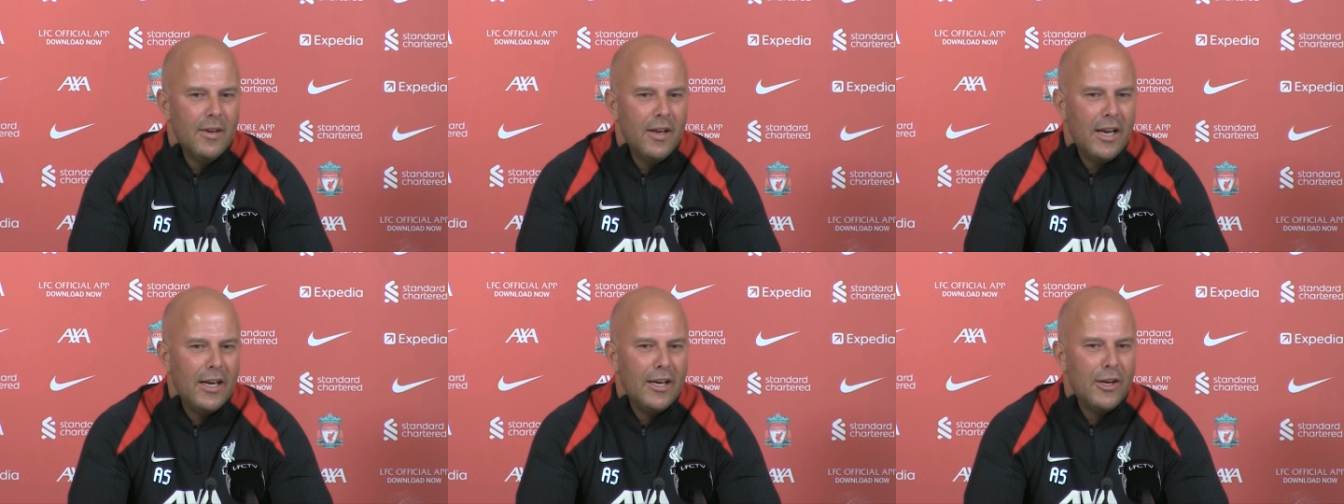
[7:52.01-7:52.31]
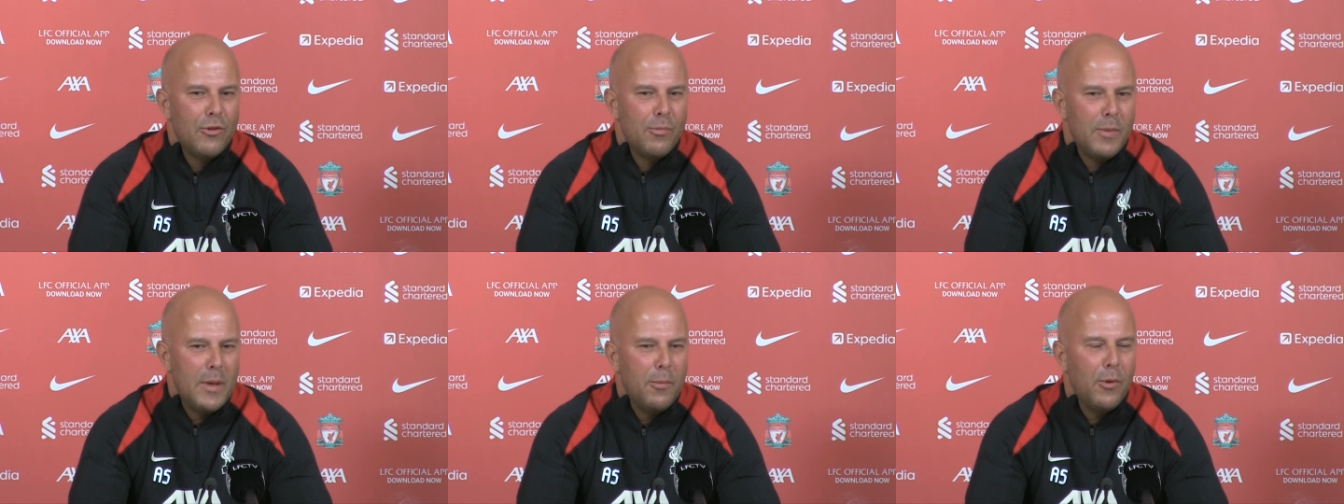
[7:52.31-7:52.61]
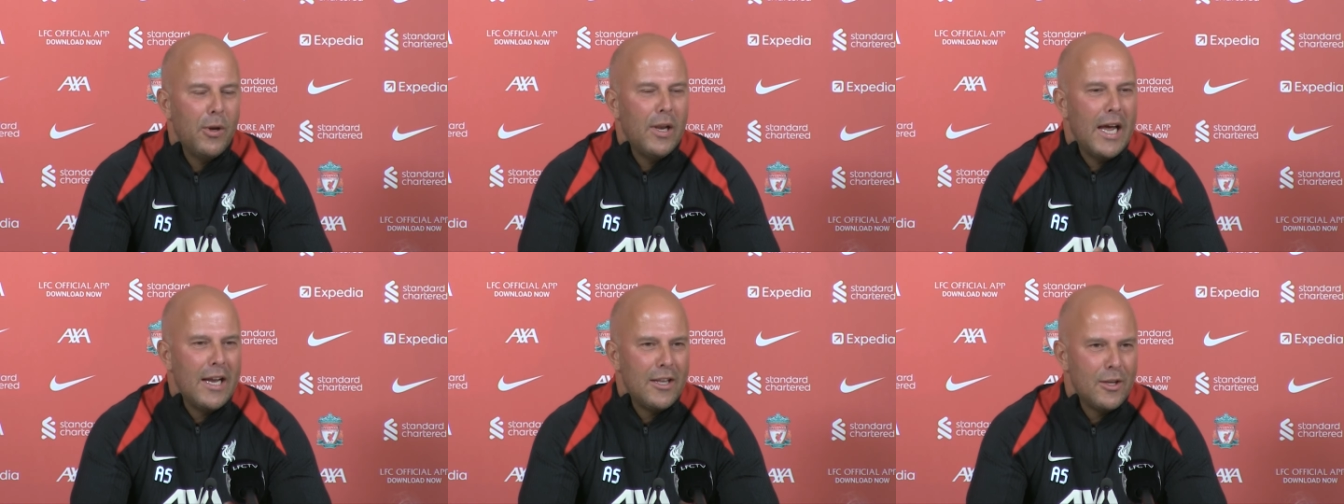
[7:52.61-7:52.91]
English
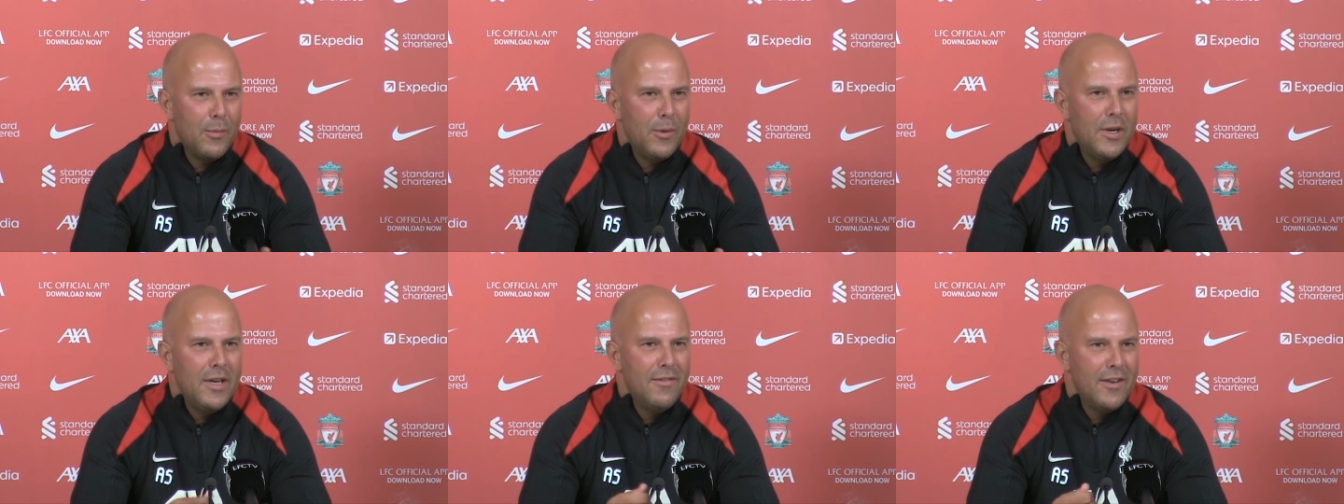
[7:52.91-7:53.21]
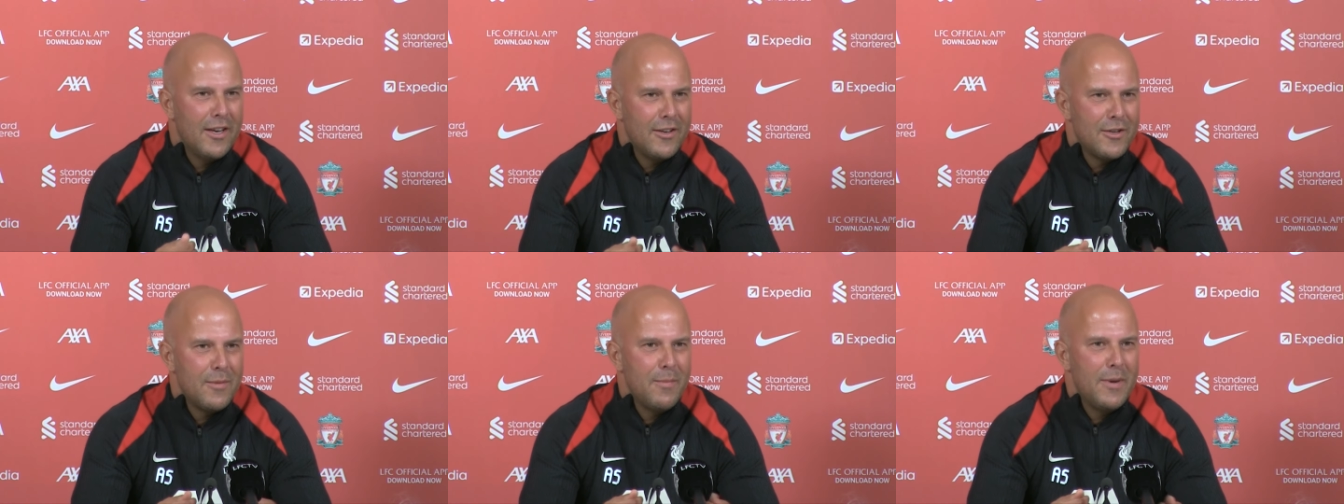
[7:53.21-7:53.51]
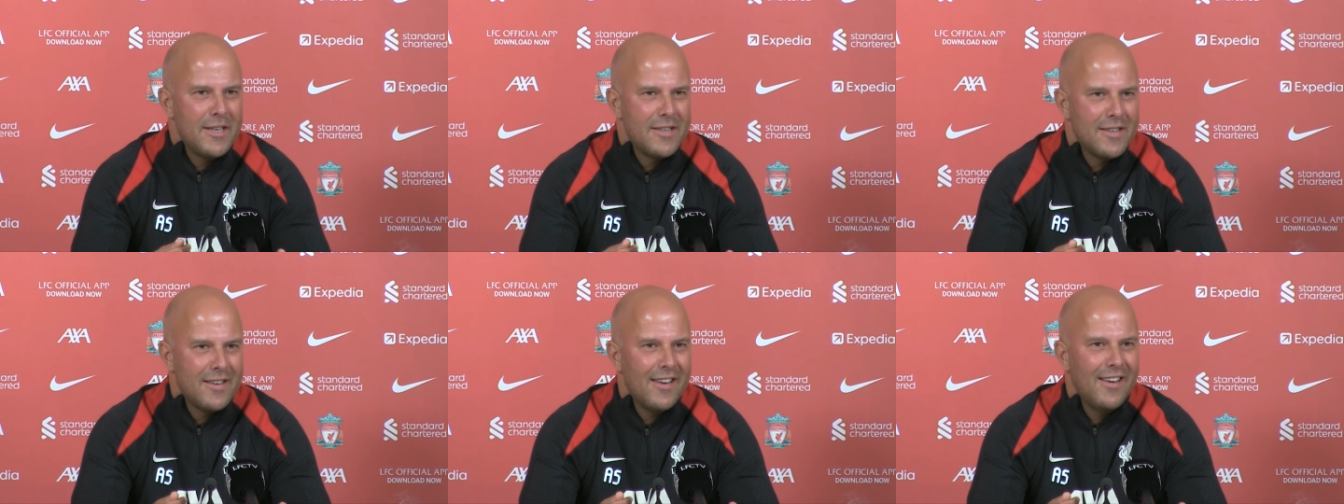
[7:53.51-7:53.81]
people like to believe that's the
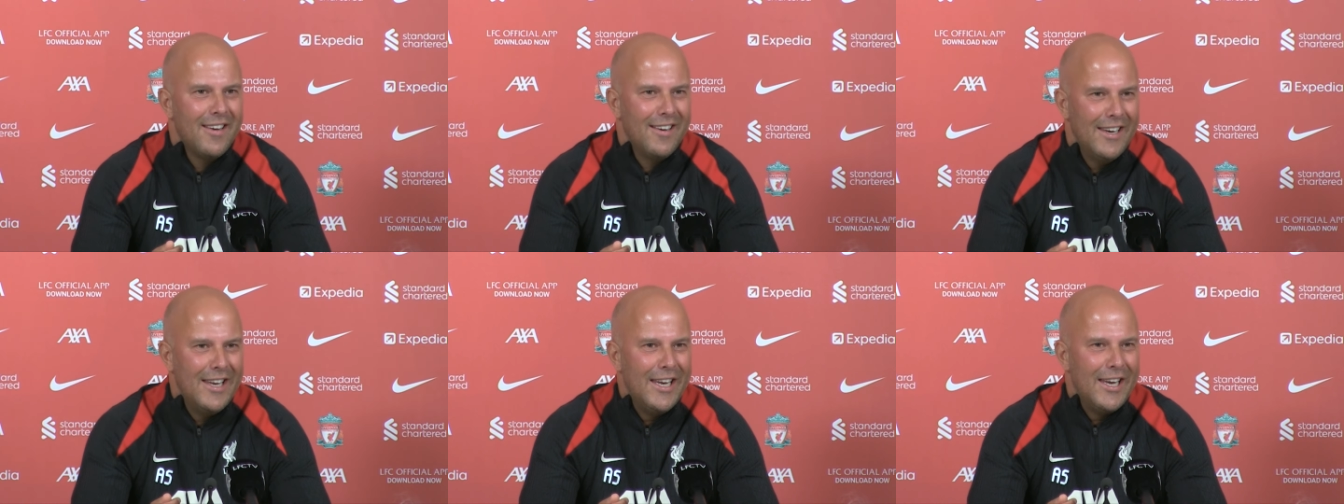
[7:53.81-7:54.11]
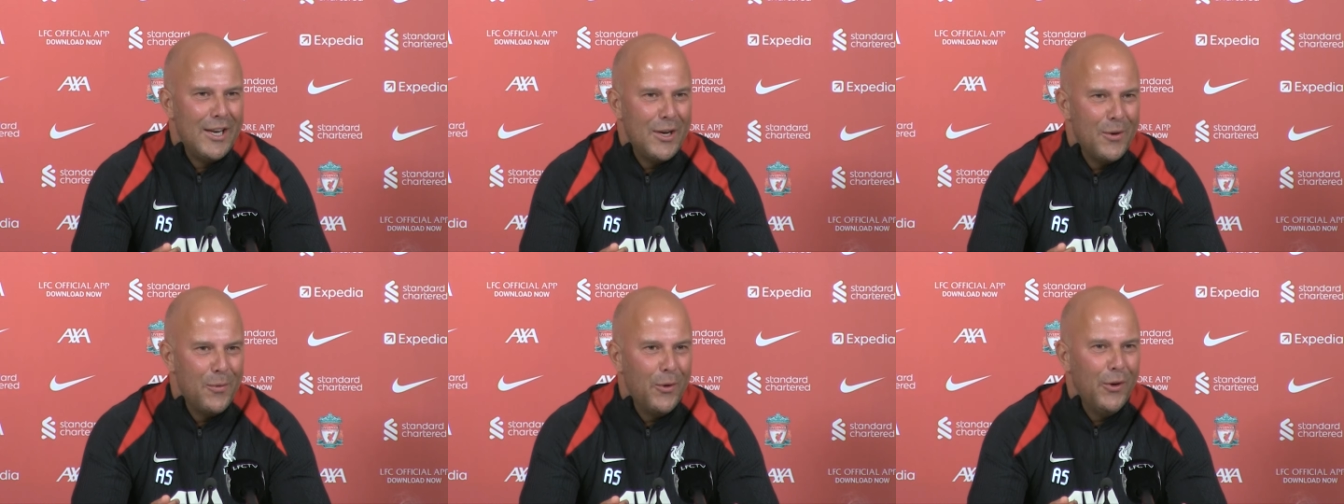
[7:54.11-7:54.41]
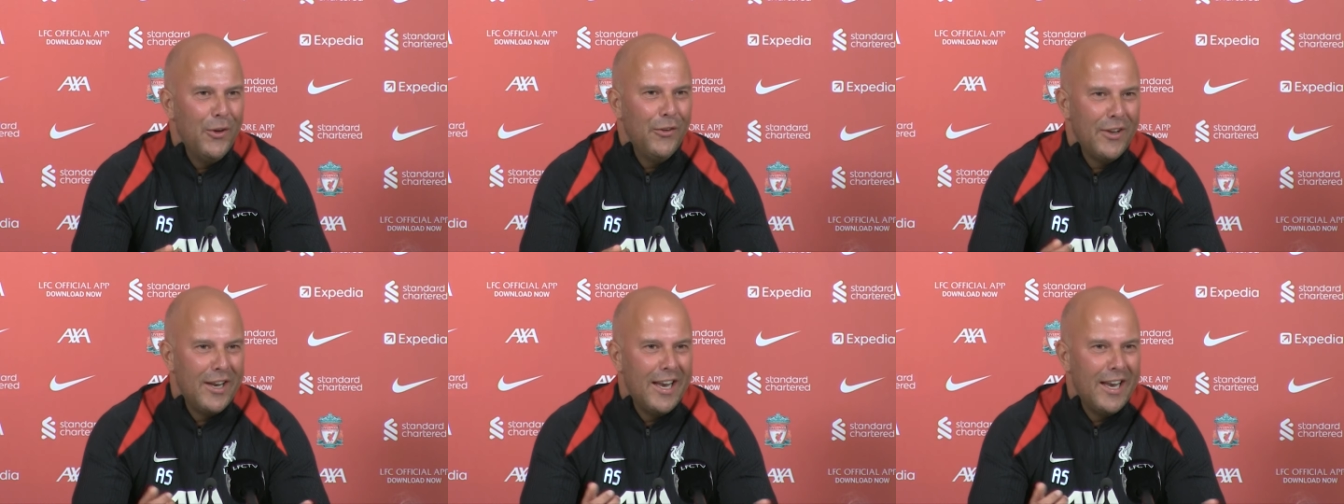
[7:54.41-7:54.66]
best league in the world,